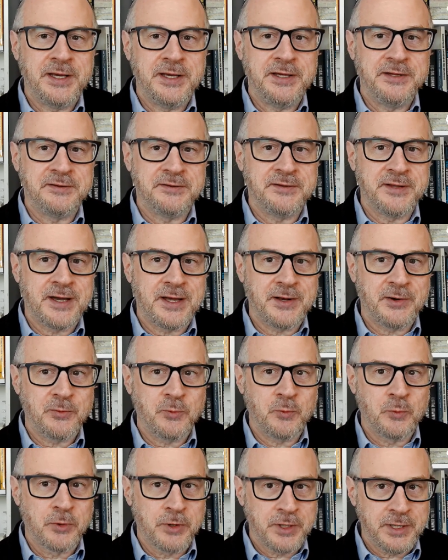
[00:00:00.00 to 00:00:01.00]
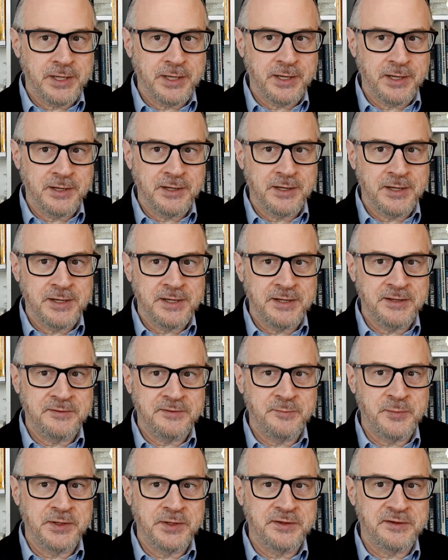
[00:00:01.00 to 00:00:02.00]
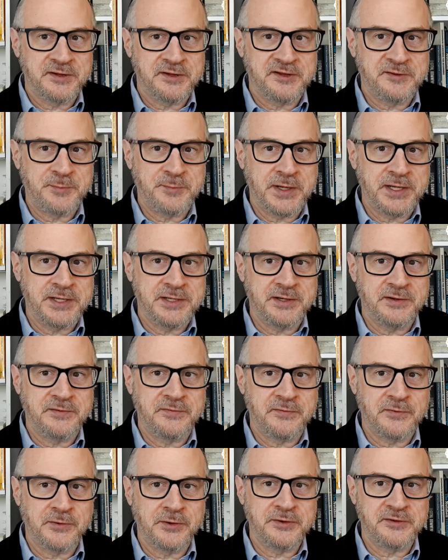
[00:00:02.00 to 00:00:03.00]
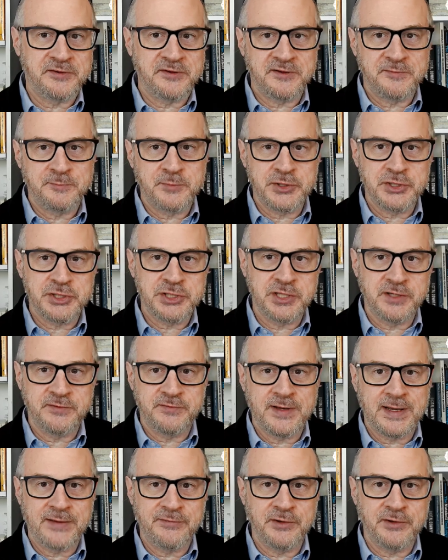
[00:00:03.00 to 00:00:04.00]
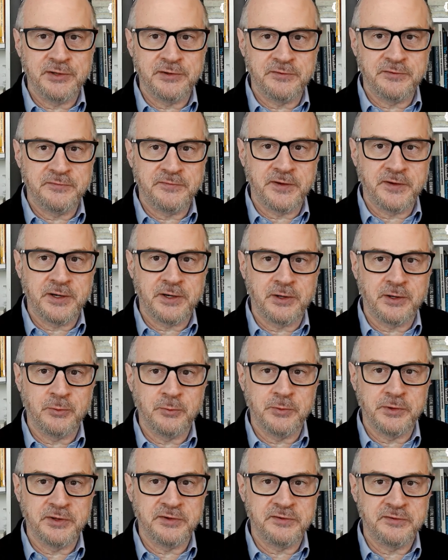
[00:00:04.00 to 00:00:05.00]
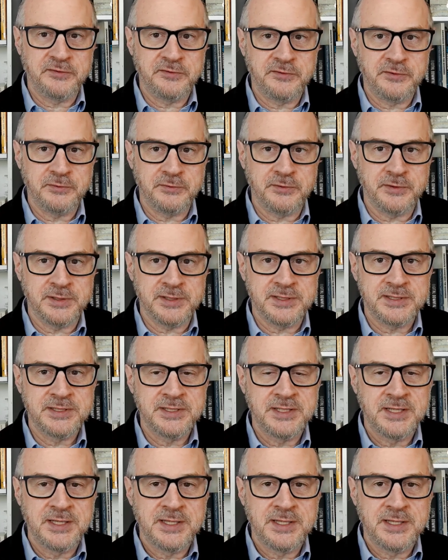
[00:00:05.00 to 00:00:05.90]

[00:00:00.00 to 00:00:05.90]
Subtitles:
is not working. He's been suspended on suspicion of having an affair with a student.